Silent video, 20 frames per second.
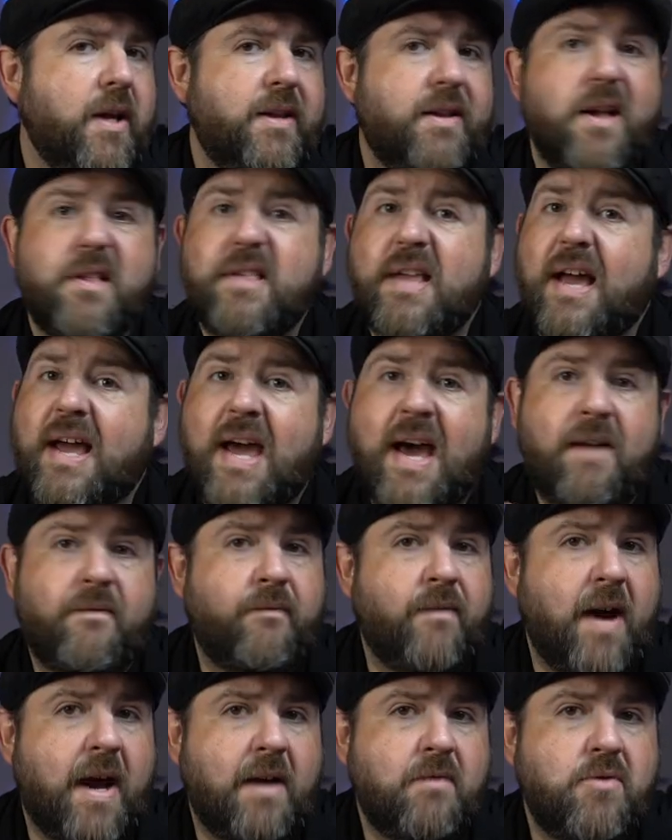It does not
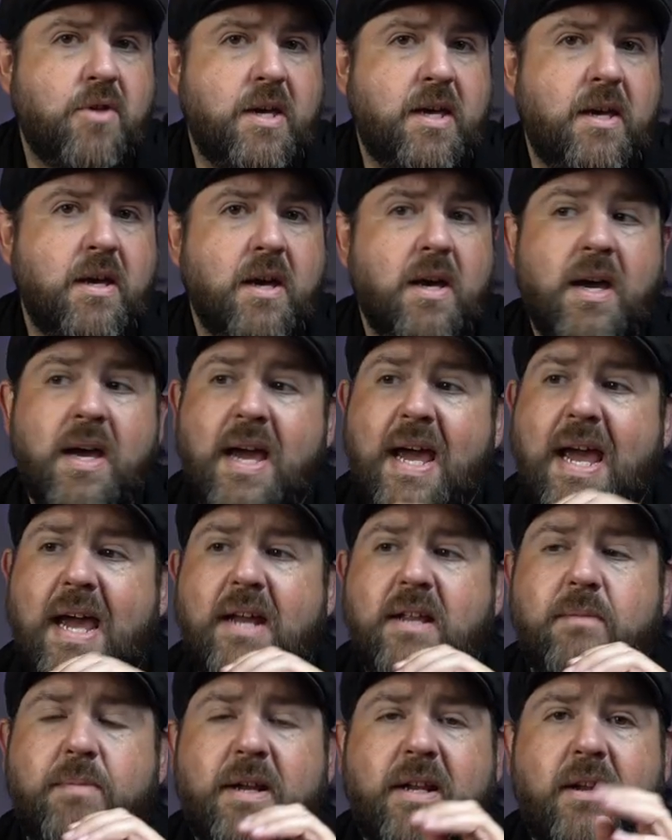have 5G
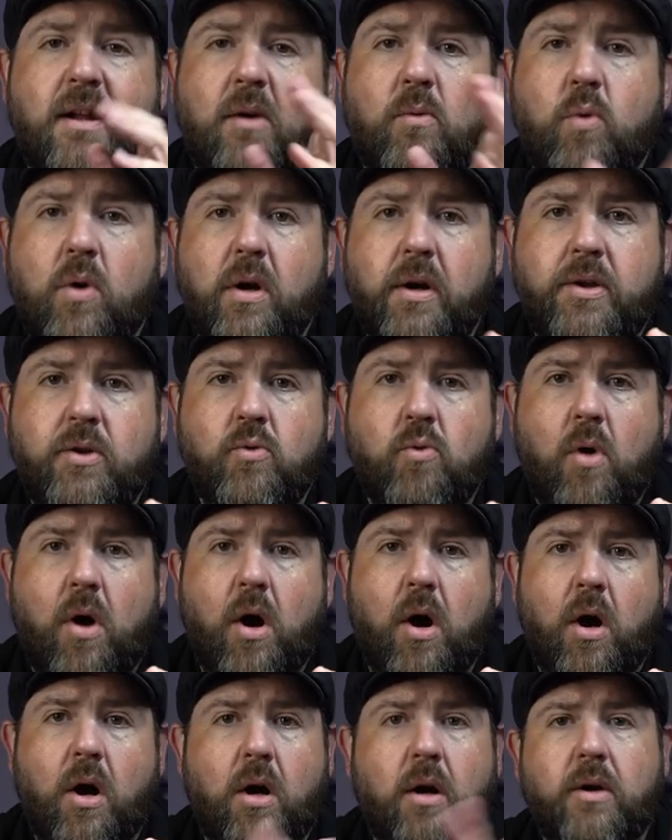and depending on where you
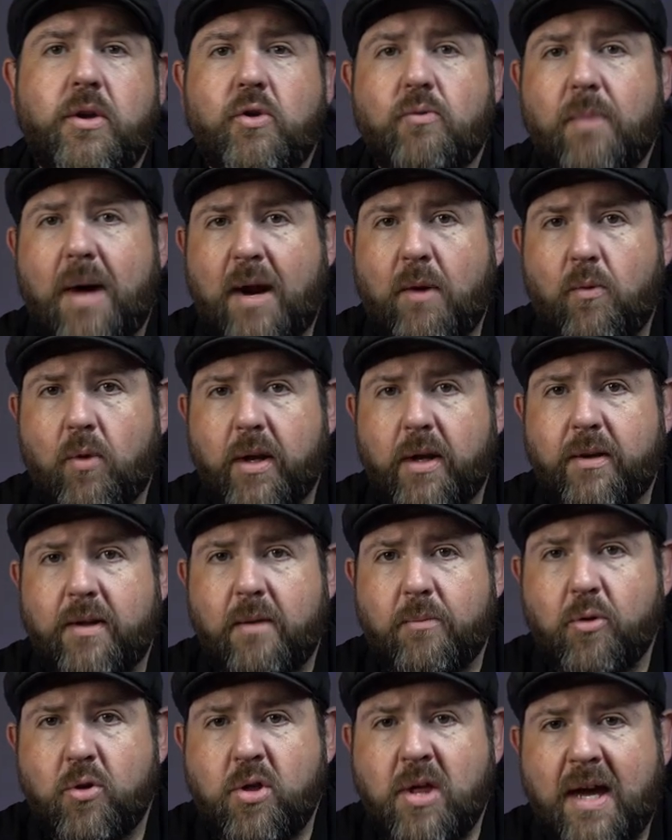are, you might want to
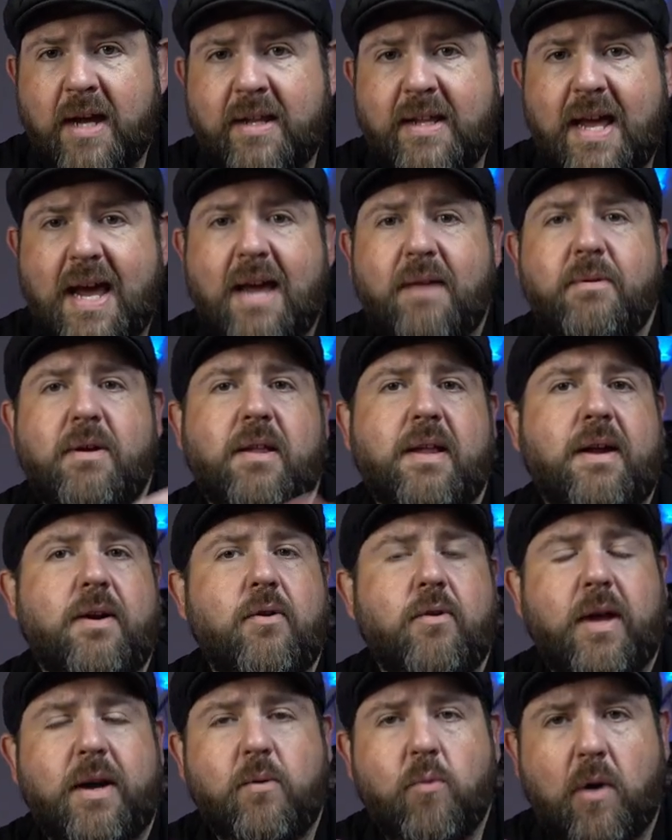double check that because I
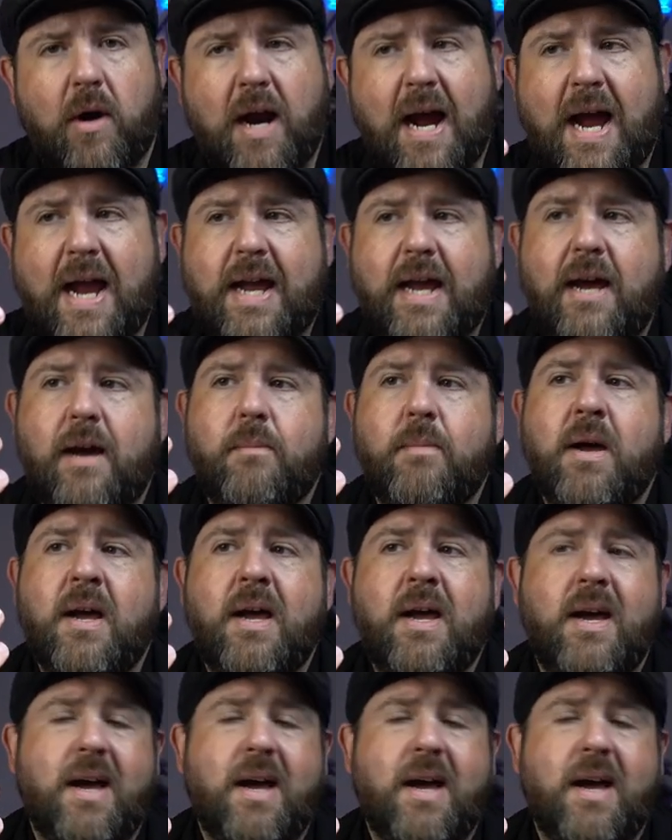know like where I am,